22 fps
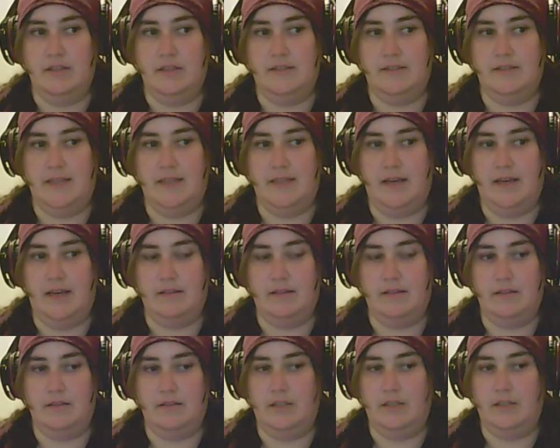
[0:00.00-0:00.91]

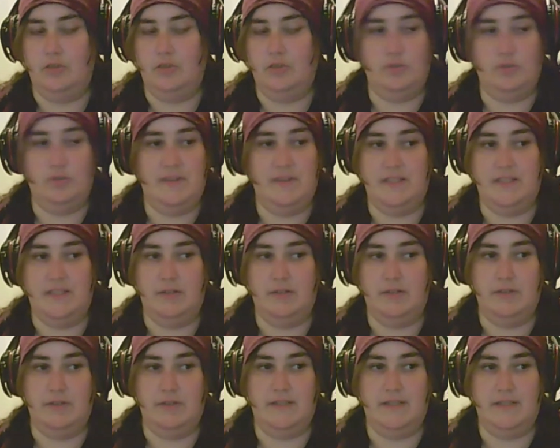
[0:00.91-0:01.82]
and he knew too many
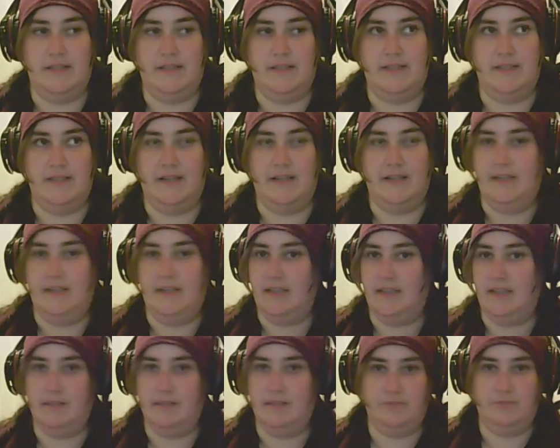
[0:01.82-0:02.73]
secrets, that they
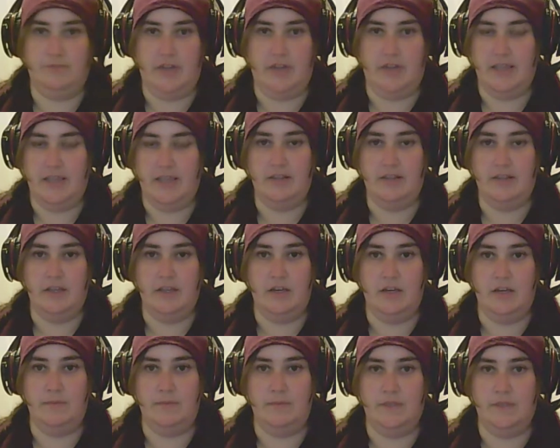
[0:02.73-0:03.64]
decided to try killing
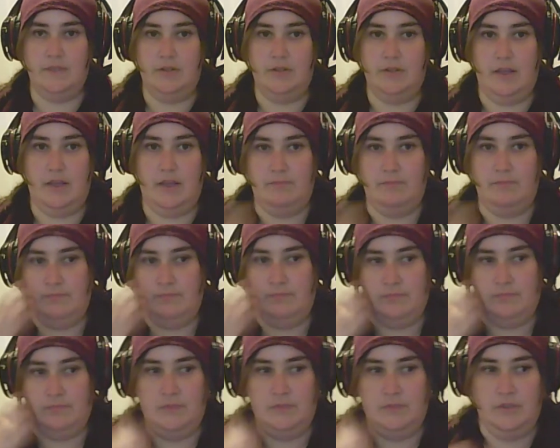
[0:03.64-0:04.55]
him. So they
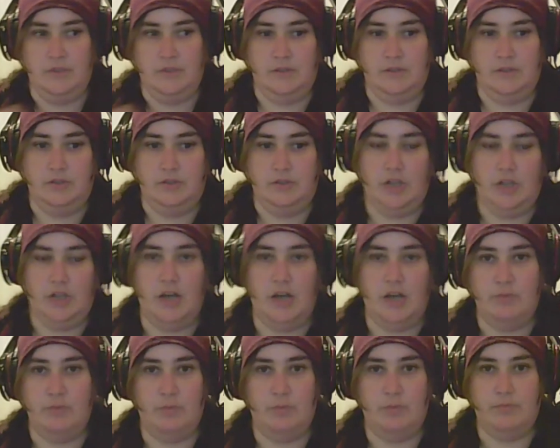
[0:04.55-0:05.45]

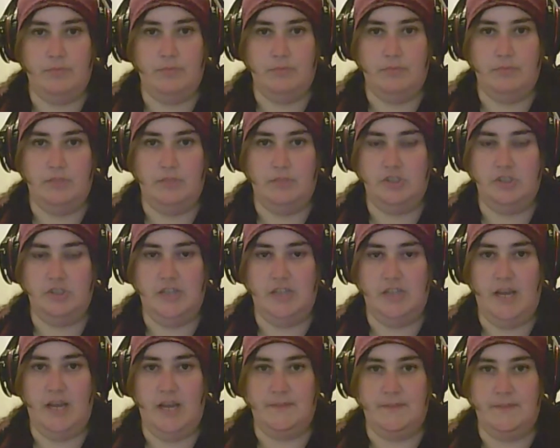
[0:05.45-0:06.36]
shot him a bunch of
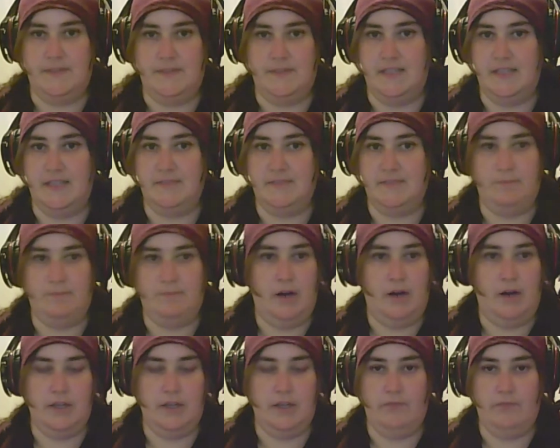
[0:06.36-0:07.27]
times and set his
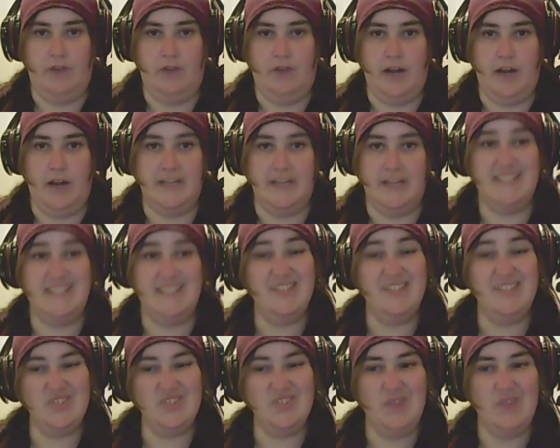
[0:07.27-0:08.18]
body on fire, and he
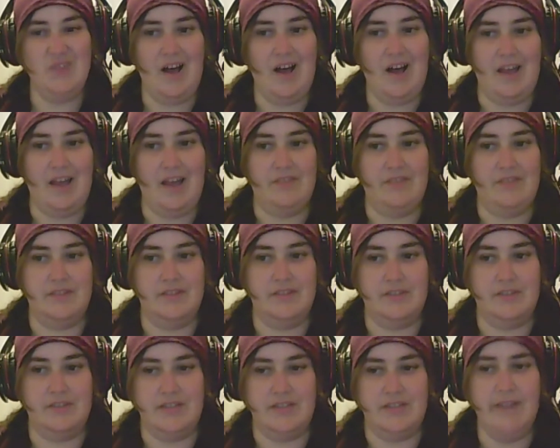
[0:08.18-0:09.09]
still survives.
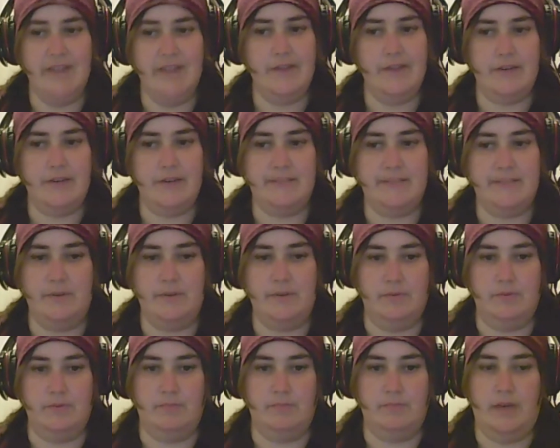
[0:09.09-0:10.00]
So he's kind of like
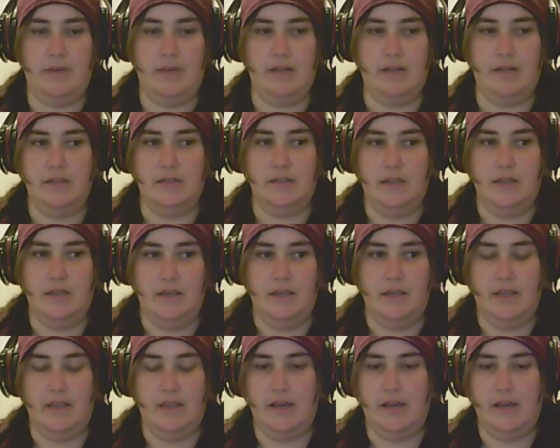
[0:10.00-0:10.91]
Rasputin, but
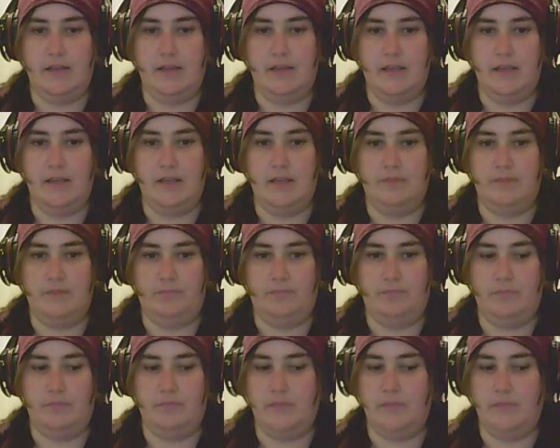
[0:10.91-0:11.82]
he
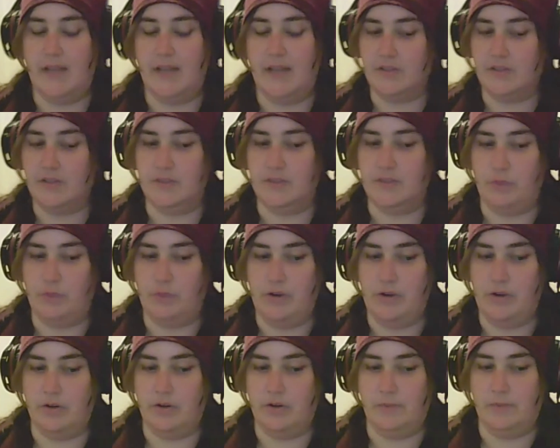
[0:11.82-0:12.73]
has all these
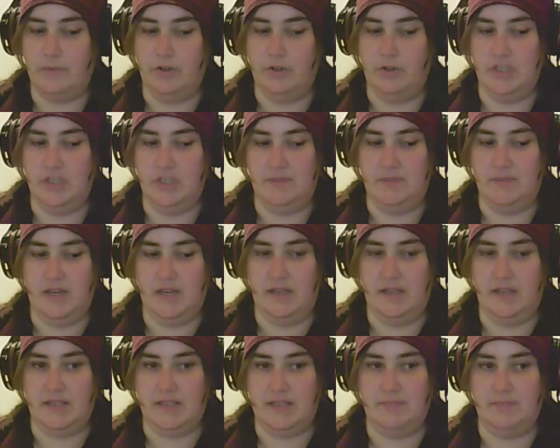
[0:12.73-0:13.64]
weird abilities
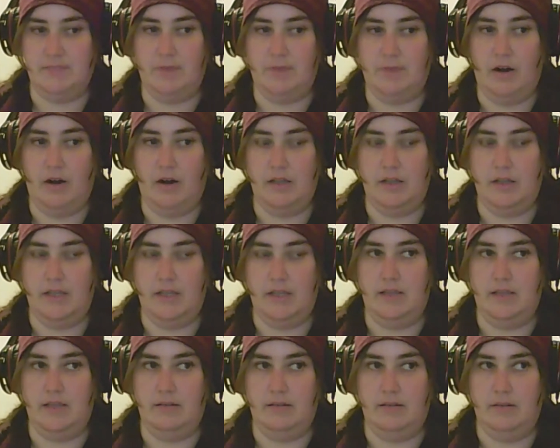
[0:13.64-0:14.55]
because his
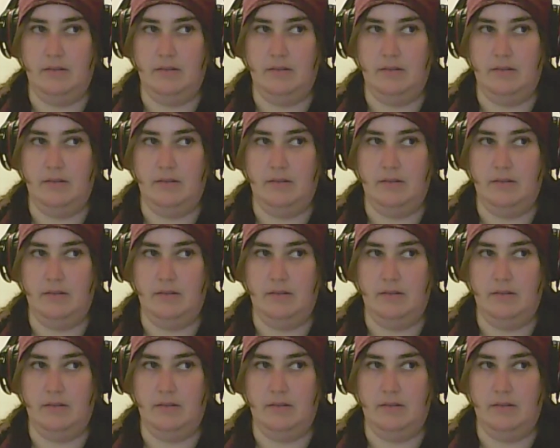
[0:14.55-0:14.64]
body